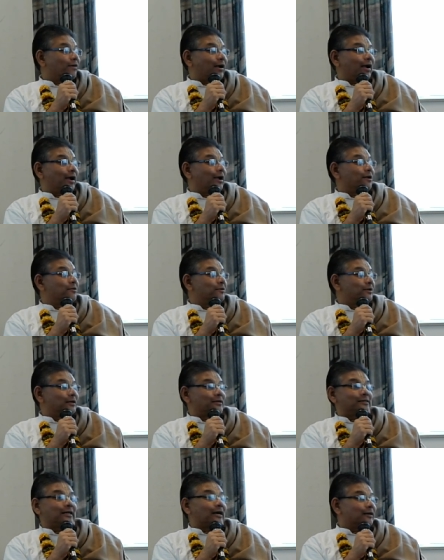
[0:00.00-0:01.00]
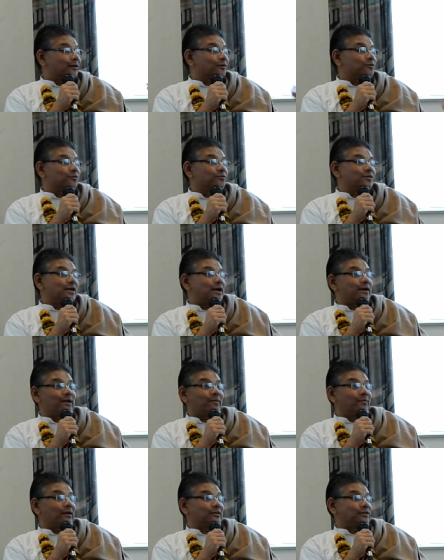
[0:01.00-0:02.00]
and he started
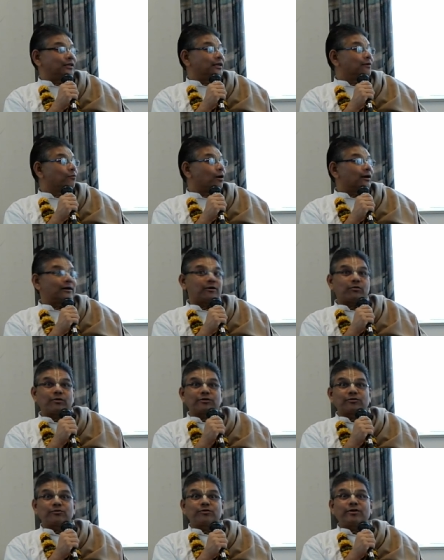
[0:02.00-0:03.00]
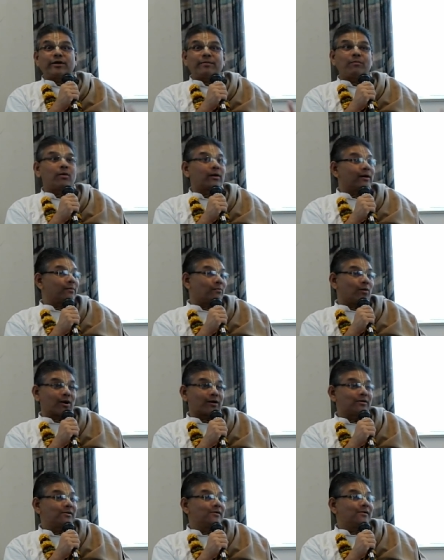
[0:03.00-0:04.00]
associating, but he wanted to associate more and
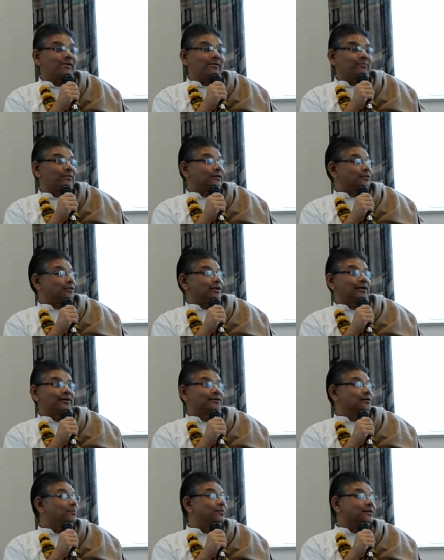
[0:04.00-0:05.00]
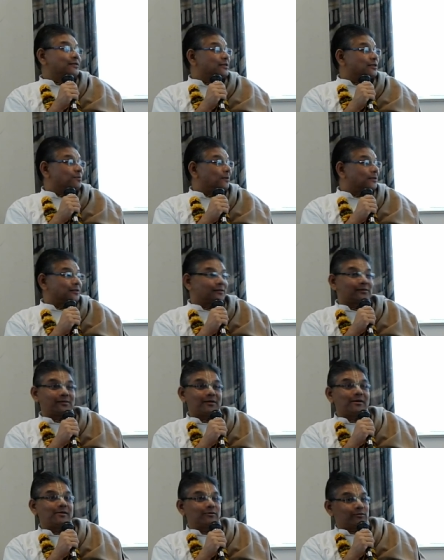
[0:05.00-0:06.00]
more. But she is a business
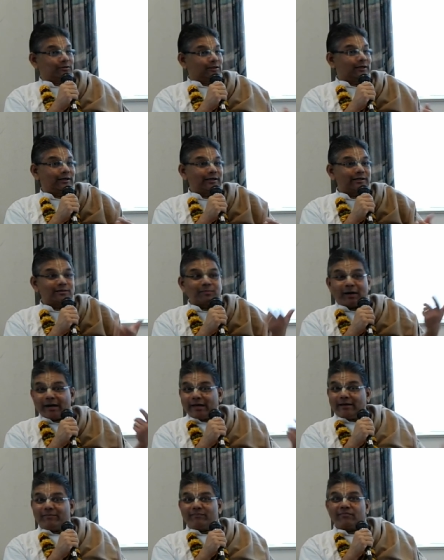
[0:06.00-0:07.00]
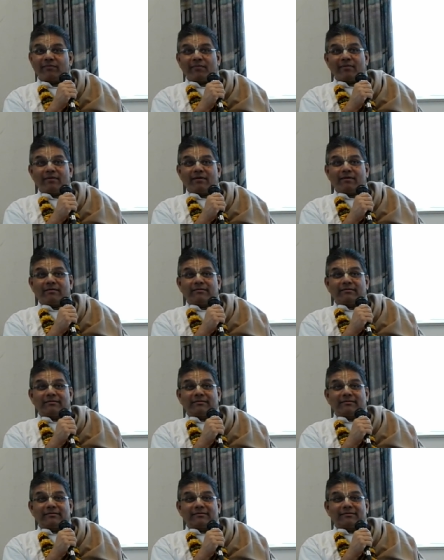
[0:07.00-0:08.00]
person. She needs money.
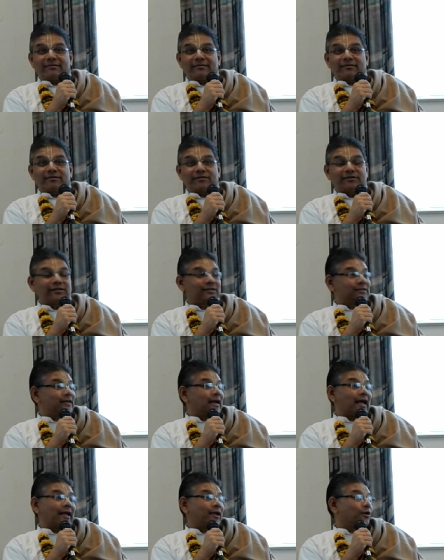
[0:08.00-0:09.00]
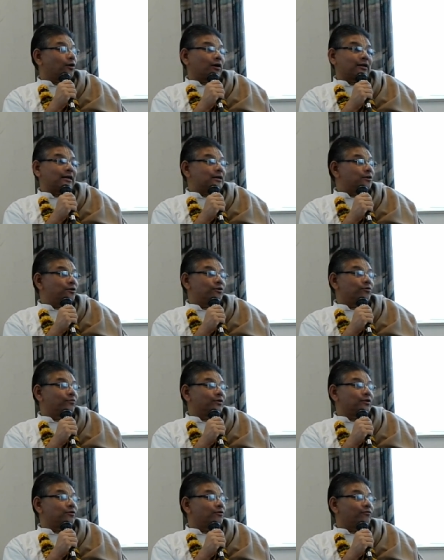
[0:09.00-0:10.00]
So she said, I cannot continue
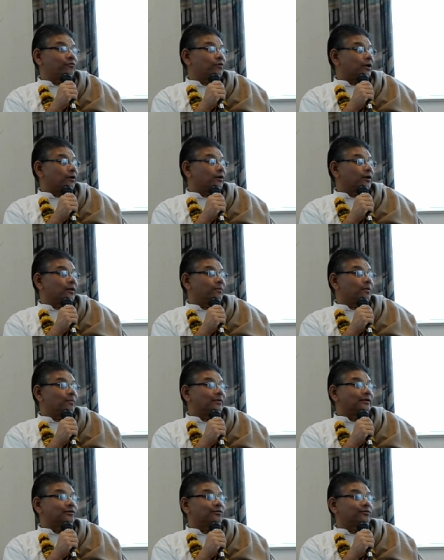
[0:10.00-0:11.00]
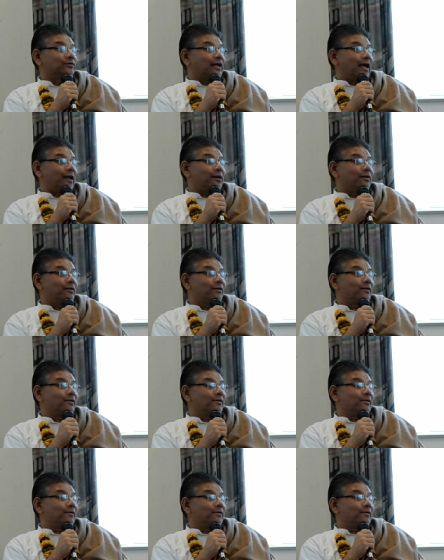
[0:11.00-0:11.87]
with you if you cannot give me money. So then